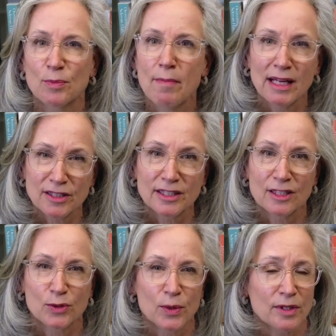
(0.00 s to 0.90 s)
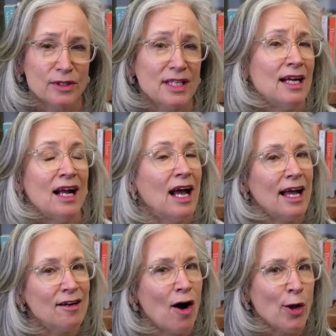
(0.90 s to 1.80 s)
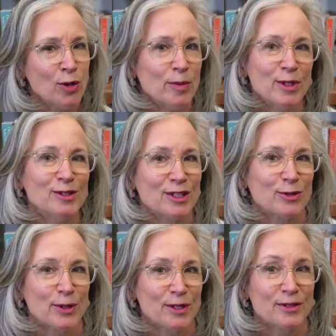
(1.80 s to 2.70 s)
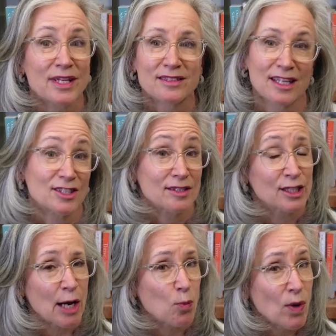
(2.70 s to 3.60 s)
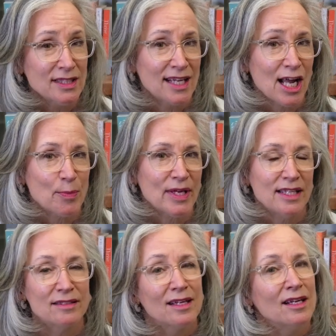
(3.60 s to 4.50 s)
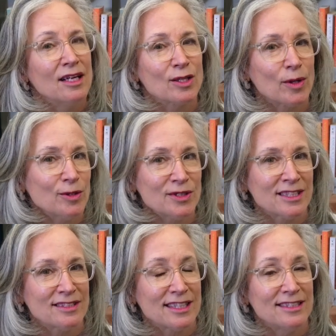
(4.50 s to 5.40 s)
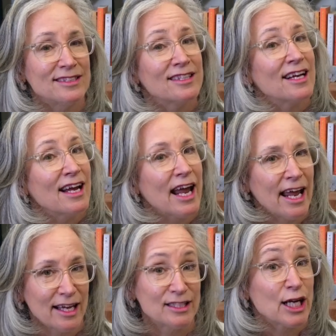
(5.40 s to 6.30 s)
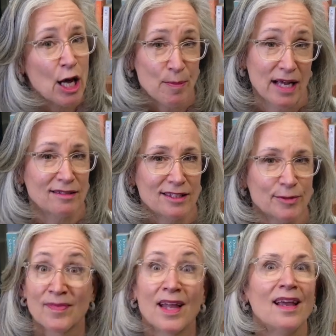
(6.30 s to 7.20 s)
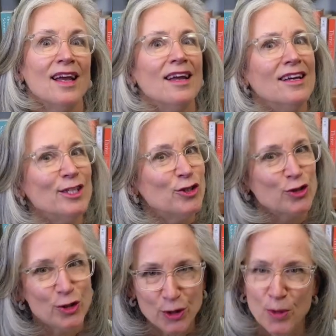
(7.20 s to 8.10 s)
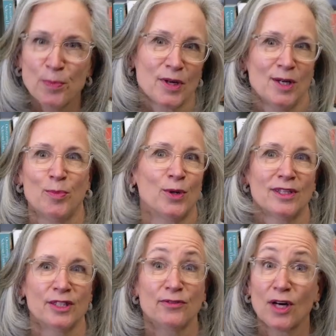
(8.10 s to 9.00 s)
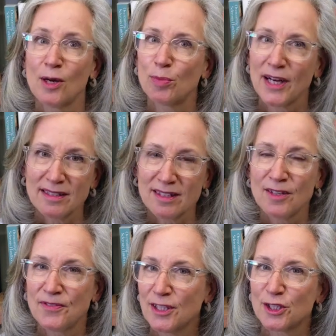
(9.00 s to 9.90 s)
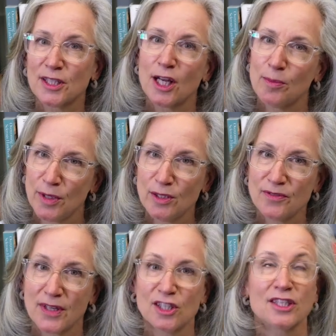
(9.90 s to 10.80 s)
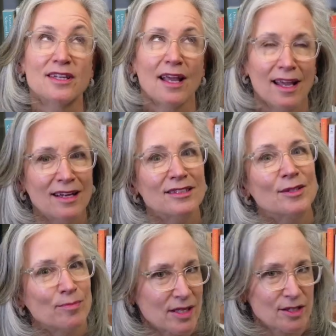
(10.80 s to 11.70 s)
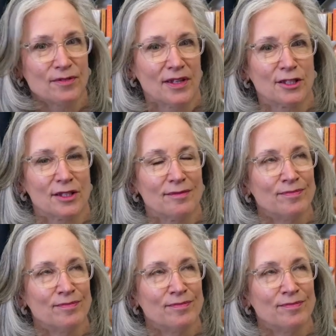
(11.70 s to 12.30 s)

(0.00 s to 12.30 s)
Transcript: mental disorders, and autoimmune disorders such as type one diabetes, Crohn's disease, and M S. It is super important for our brain cell function, immune function, and muscle function.